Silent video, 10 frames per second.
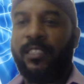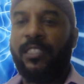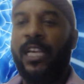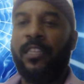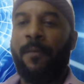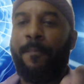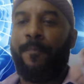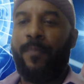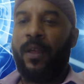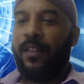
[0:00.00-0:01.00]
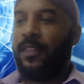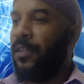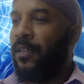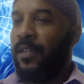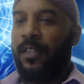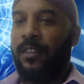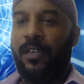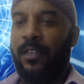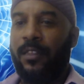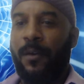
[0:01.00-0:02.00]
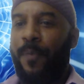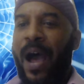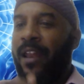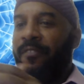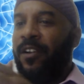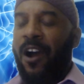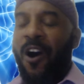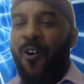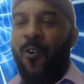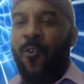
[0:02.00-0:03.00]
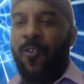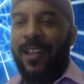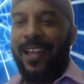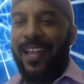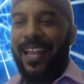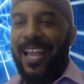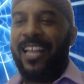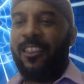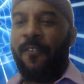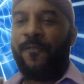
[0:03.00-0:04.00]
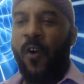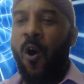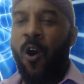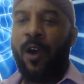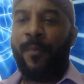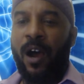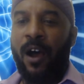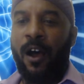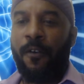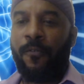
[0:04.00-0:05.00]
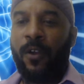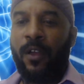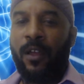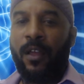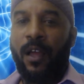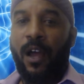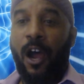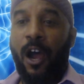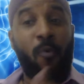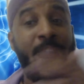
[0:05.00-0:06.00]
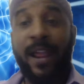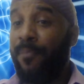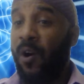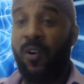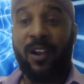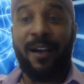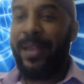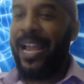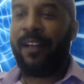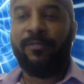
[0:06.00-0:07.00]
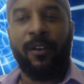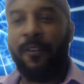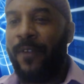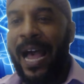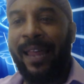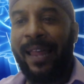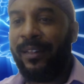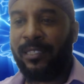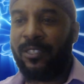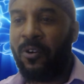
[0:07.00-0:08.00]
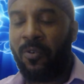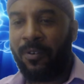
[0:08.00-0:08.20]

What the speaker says: the pot of gold in the form of a rainbow coming after a violent storm.